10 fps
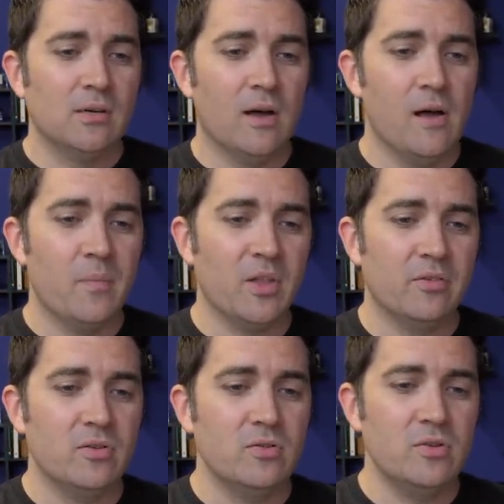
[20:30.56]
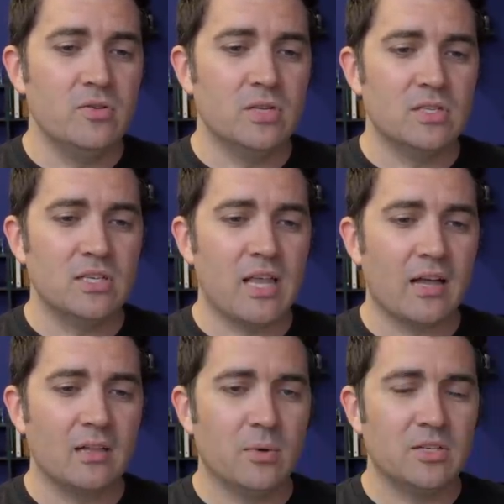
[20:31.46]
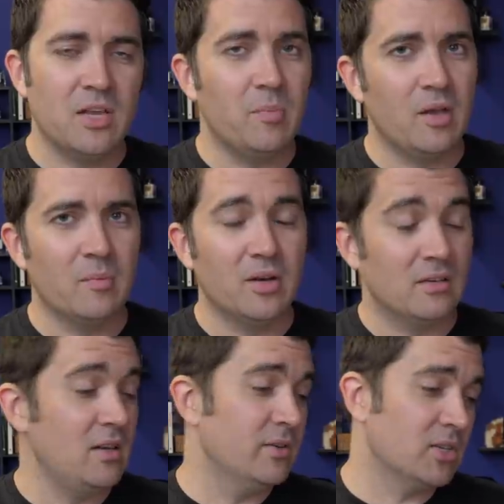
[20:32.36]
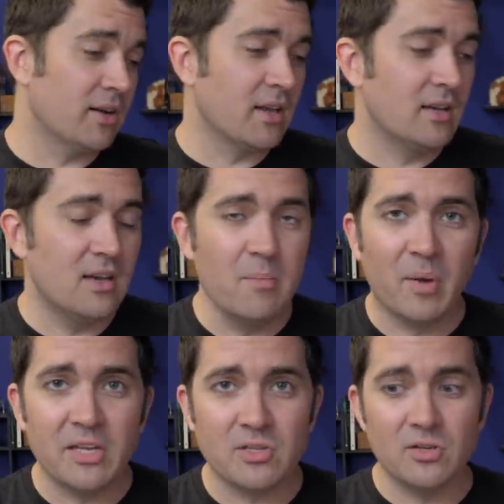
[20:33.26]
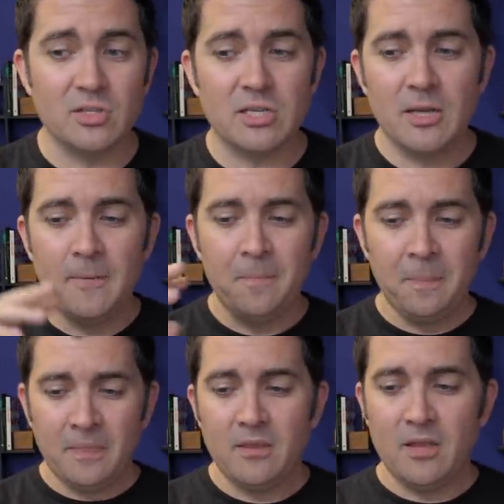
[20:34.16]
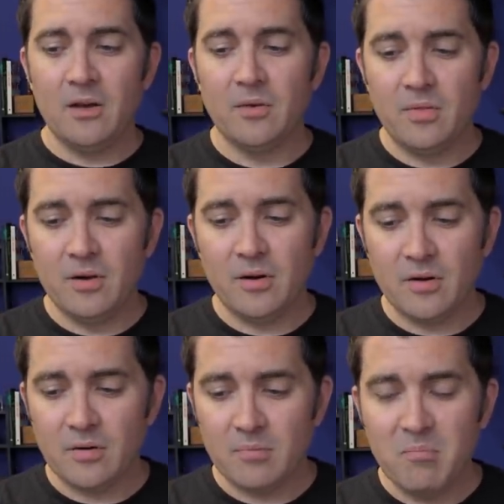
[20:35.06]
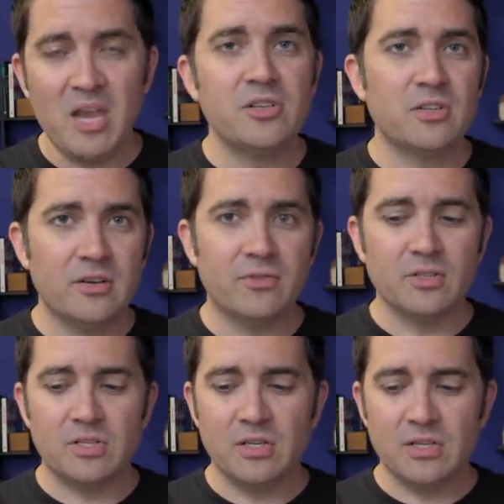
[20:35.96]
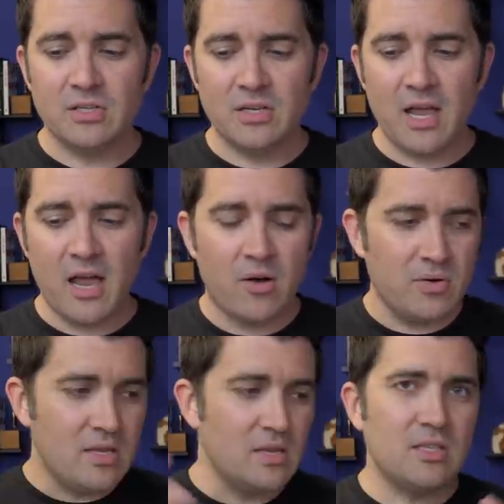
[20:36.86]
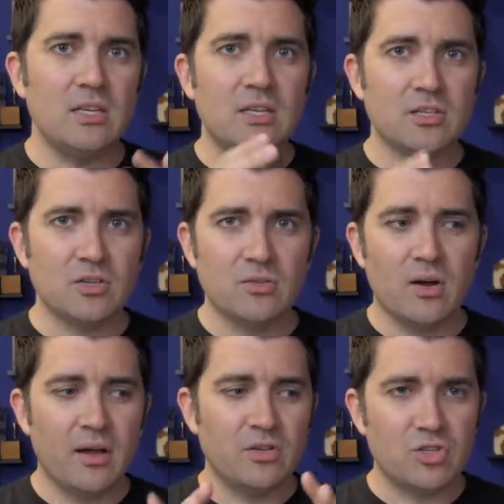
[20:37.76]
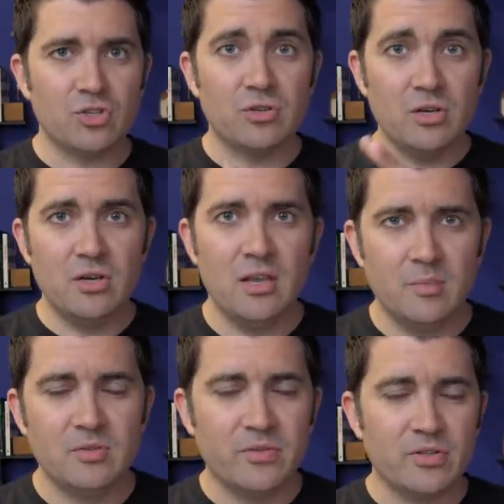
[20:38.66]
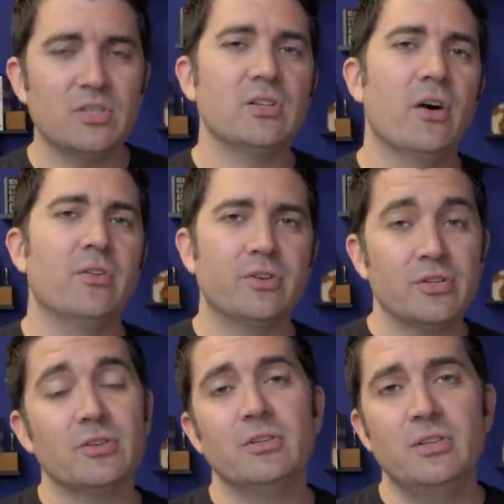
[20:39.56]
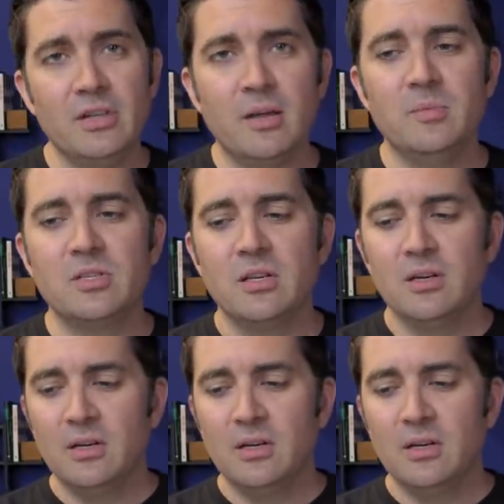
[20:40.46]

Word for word: um, of who uses exactly what tipping. But even talking to nibmeisters, you know, there are major differences in how easy it is to grind certain nibs versus other certain nibs.